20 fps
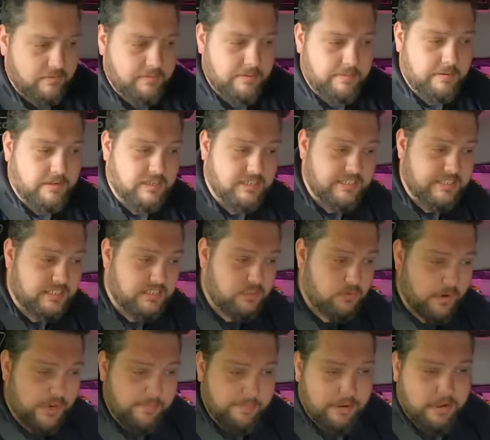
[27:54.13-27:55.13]
of me, because it's
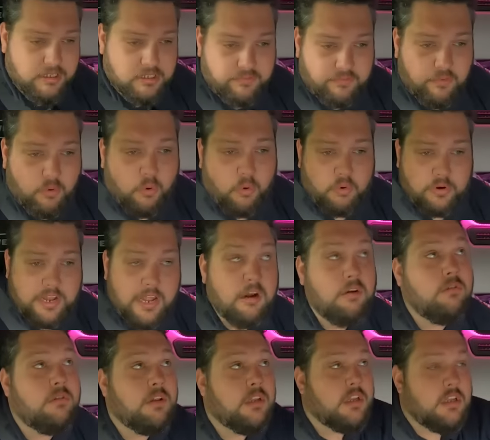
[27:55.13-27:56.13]
4:20 now.
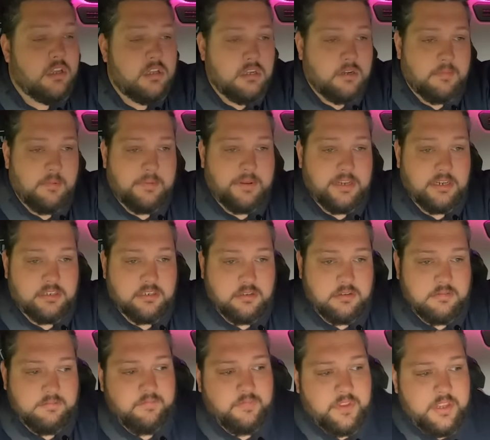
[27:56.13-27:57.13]
Got my beacons on.
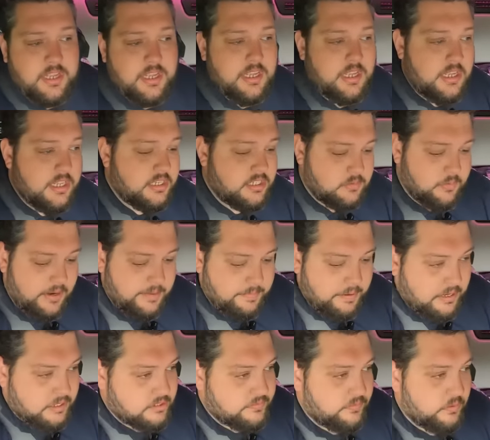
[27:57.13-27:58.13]
It's
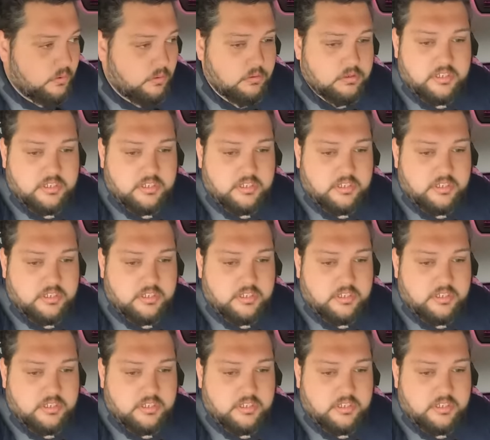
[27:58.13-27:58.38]
4:20,